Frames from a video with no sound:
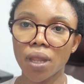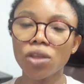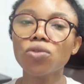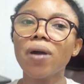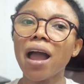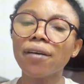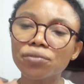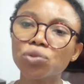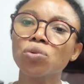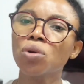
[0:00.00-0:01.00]
You
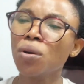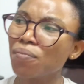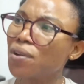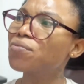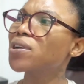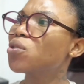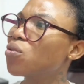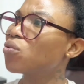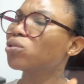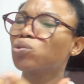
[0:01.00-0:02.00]
have to be
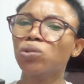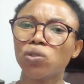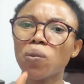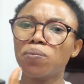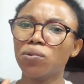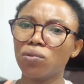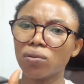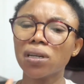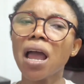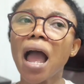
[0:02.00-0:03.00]
rigorous with your product,
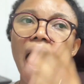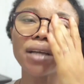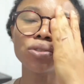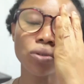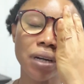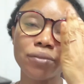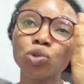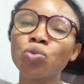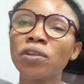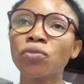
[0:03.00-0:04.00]
and you don't have to
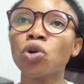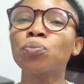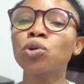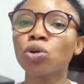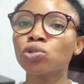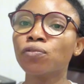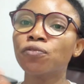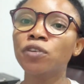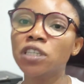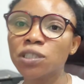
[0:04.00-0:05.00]
wait for your product to
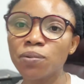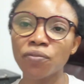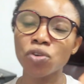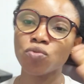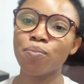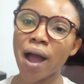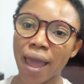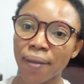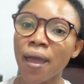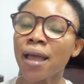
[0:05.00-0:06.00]
finish before you buy.